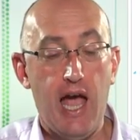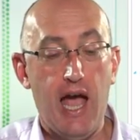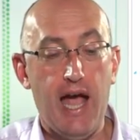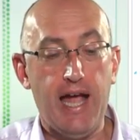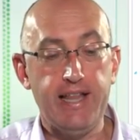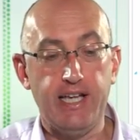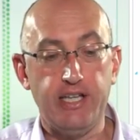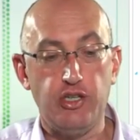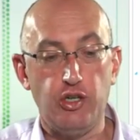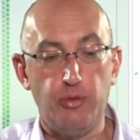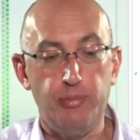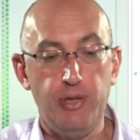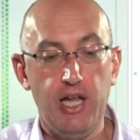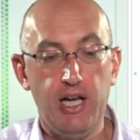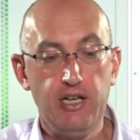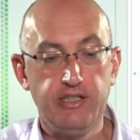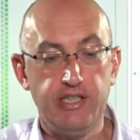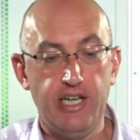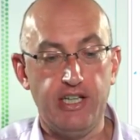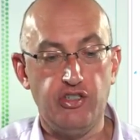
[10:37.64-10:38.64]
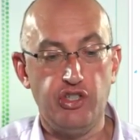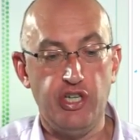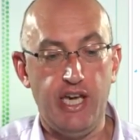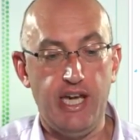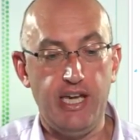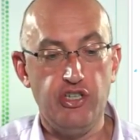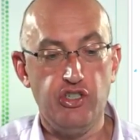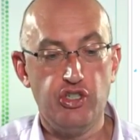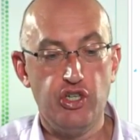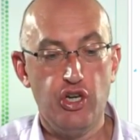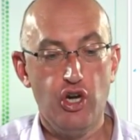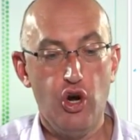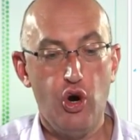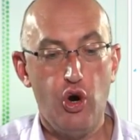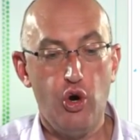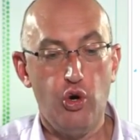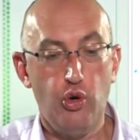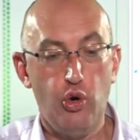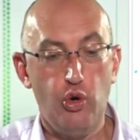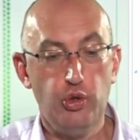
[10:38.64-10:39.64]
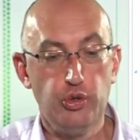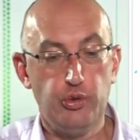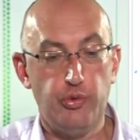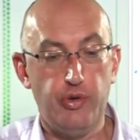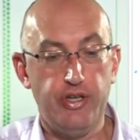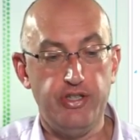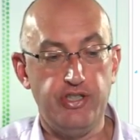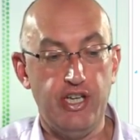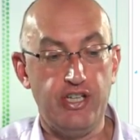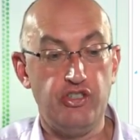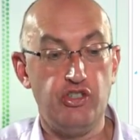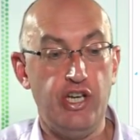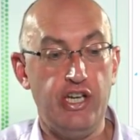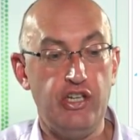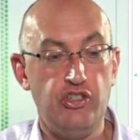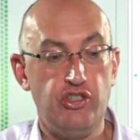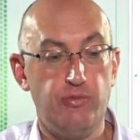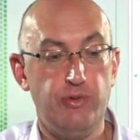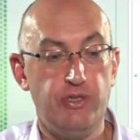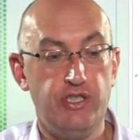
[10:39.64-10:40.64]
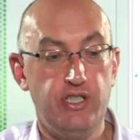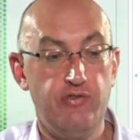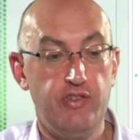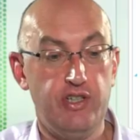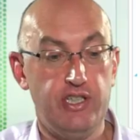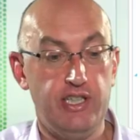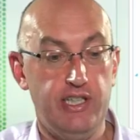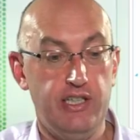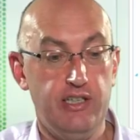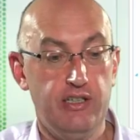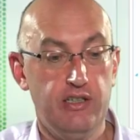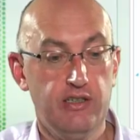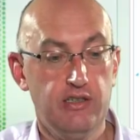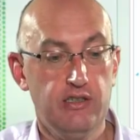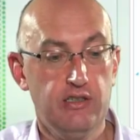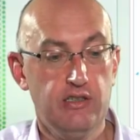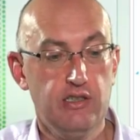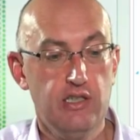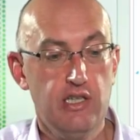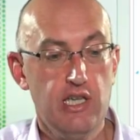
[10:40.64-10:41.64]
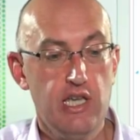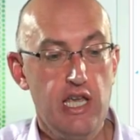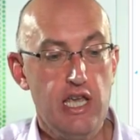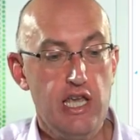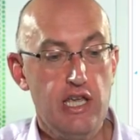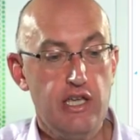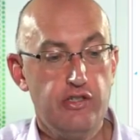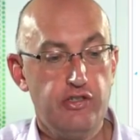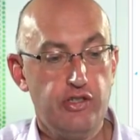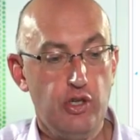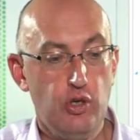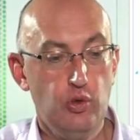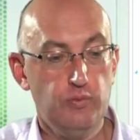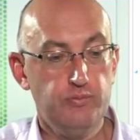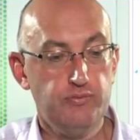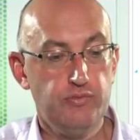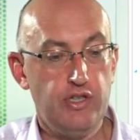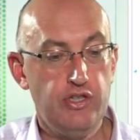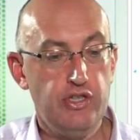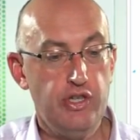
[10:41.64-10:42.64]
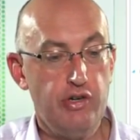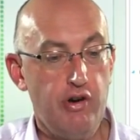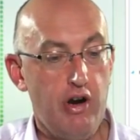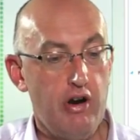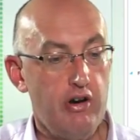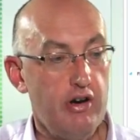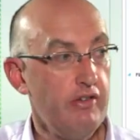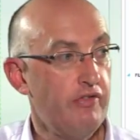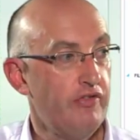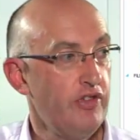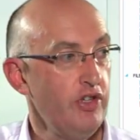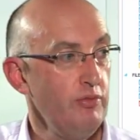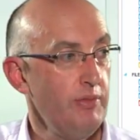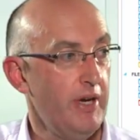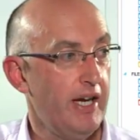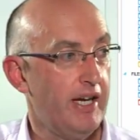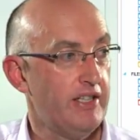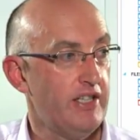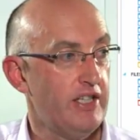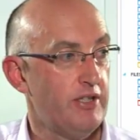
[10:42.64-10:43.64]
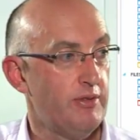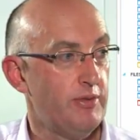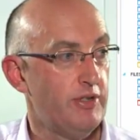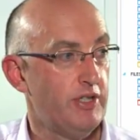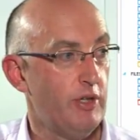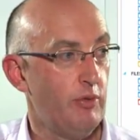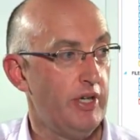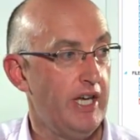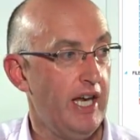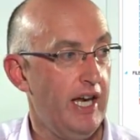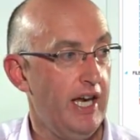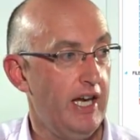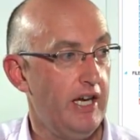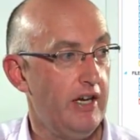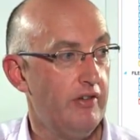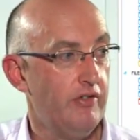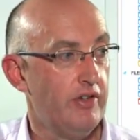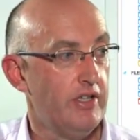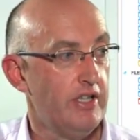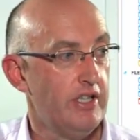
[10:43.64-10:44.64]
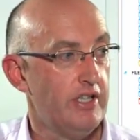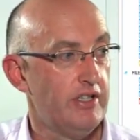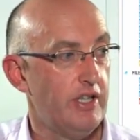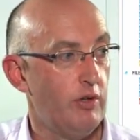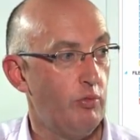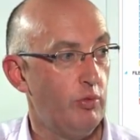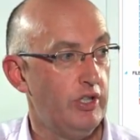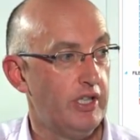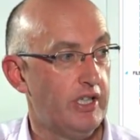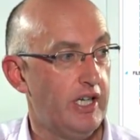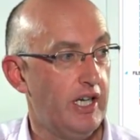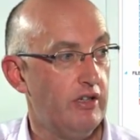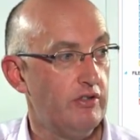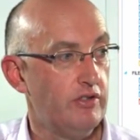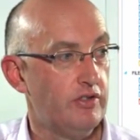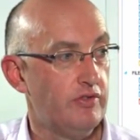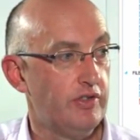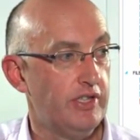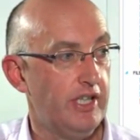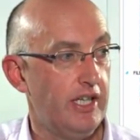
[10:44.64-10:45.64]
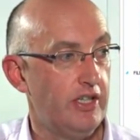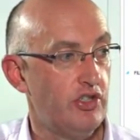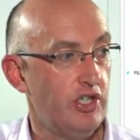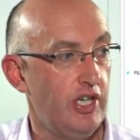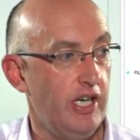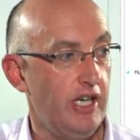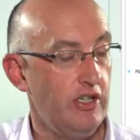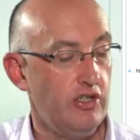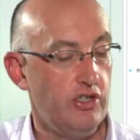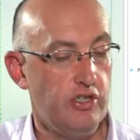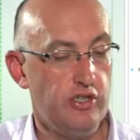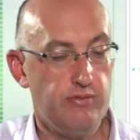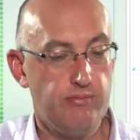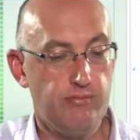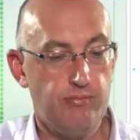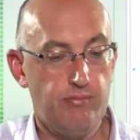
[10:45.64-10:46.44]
and either block that change or authorize that change specifically. So there are a few mechanisms that we have that would account for that change.